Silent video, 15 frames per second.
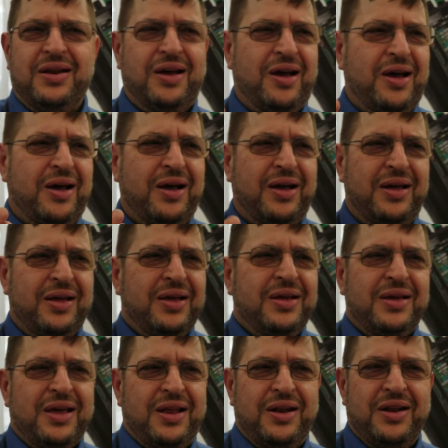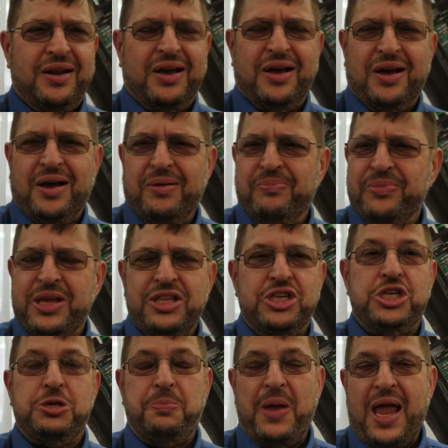uh, in, uh, in
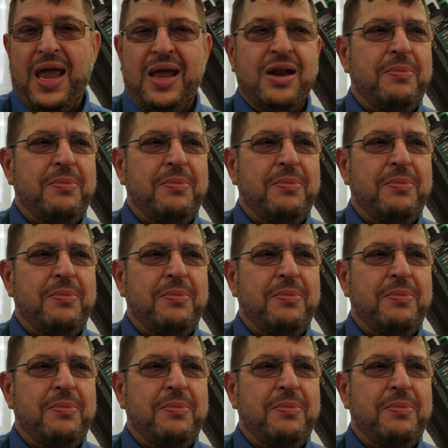Spain.